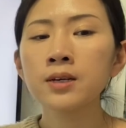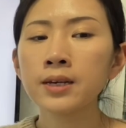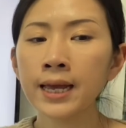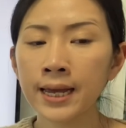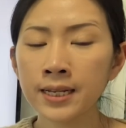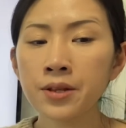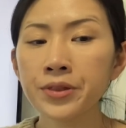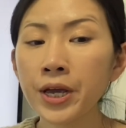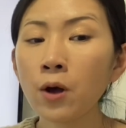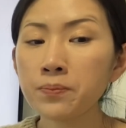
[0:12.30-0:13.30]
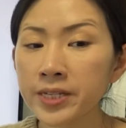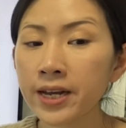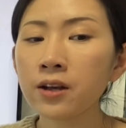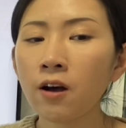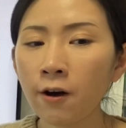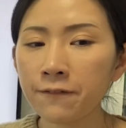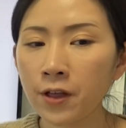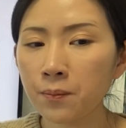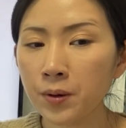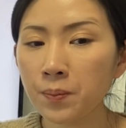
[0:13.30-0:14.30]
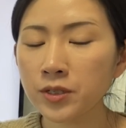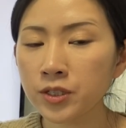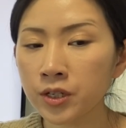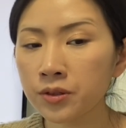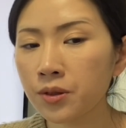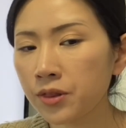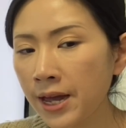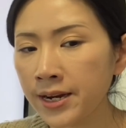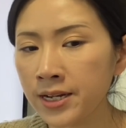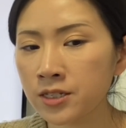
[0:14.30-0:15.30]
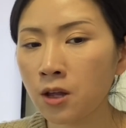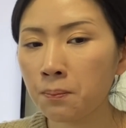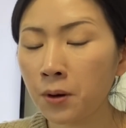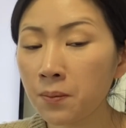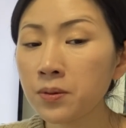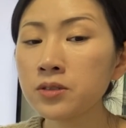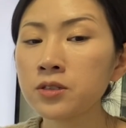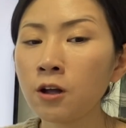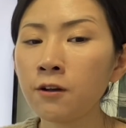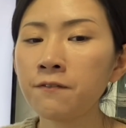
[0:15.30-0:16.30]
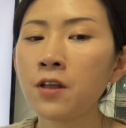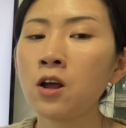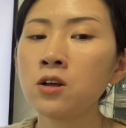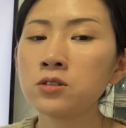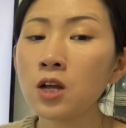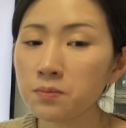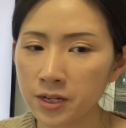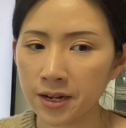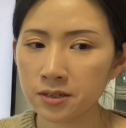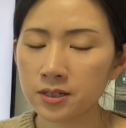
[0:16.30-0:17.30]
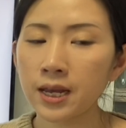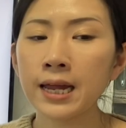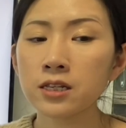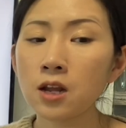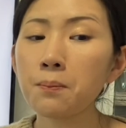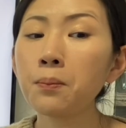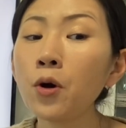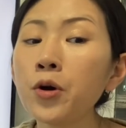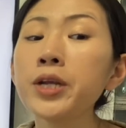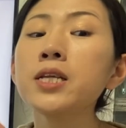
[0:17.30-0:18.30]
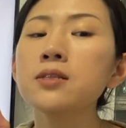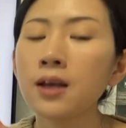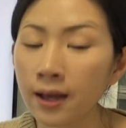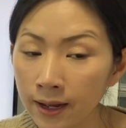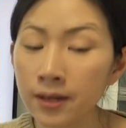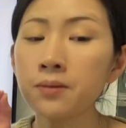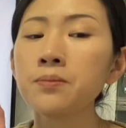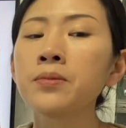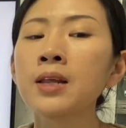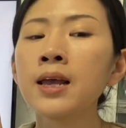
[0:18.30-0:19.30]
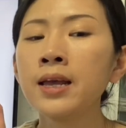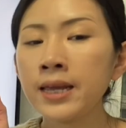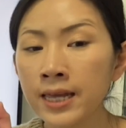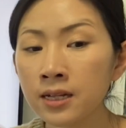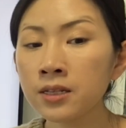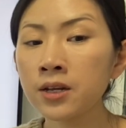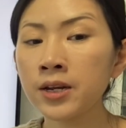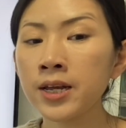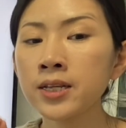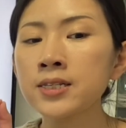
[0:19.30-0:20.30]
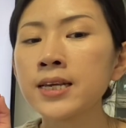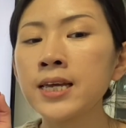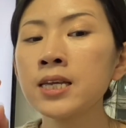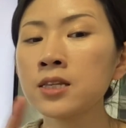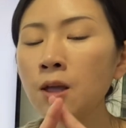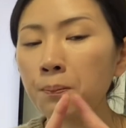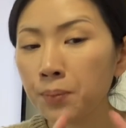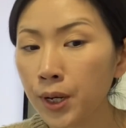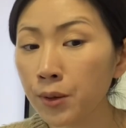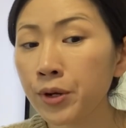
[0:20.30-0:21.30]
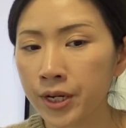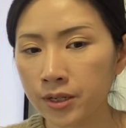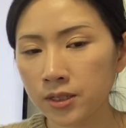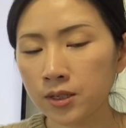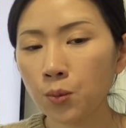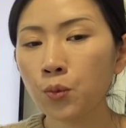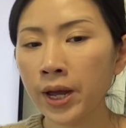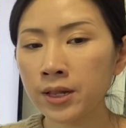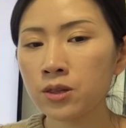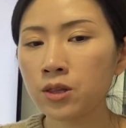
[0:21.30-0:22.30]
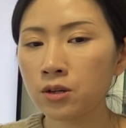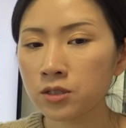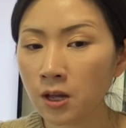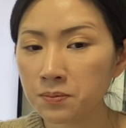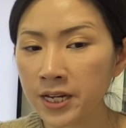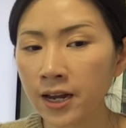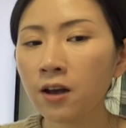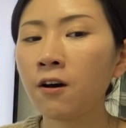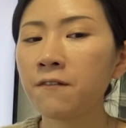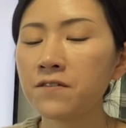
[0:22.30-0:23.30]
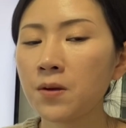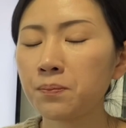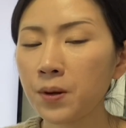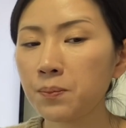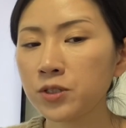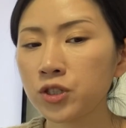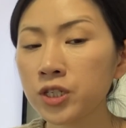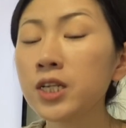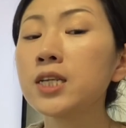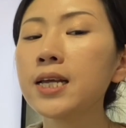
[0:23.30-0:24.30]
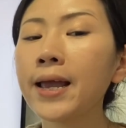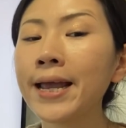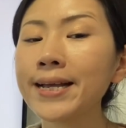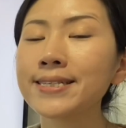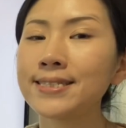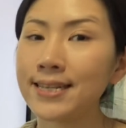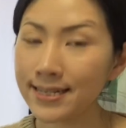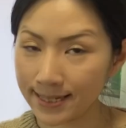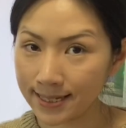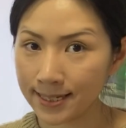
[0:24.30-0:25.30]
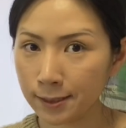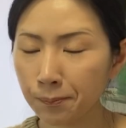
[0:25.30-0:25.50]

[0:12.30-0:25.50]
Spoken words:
and the object of the preposition, that is the purpose of the subject at the point in time included in the period when the subject of the preposition exists.